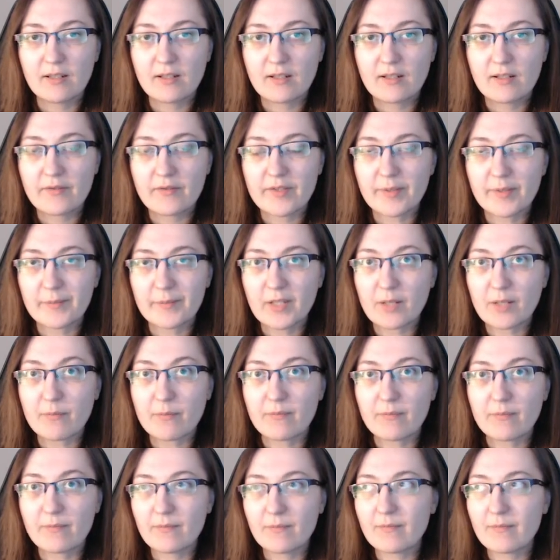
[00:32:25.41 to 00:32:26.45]

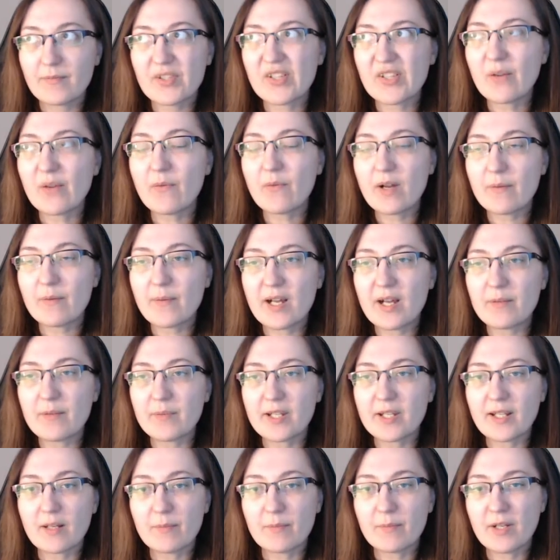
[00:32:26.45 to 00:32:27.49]
Someone might be
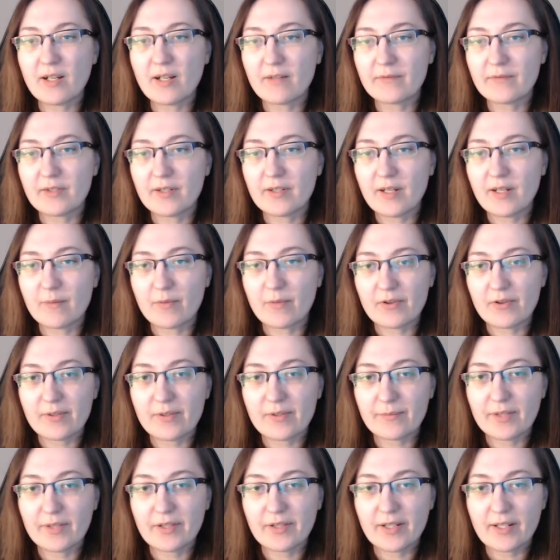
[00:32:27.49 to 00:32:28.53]
coming after them or
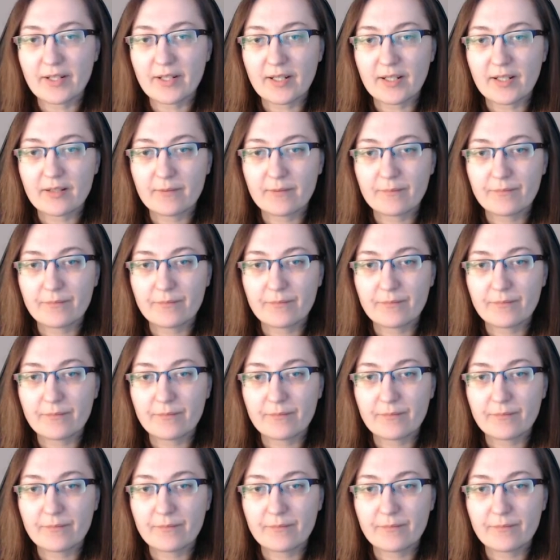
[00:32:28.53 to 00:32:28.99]
something like that.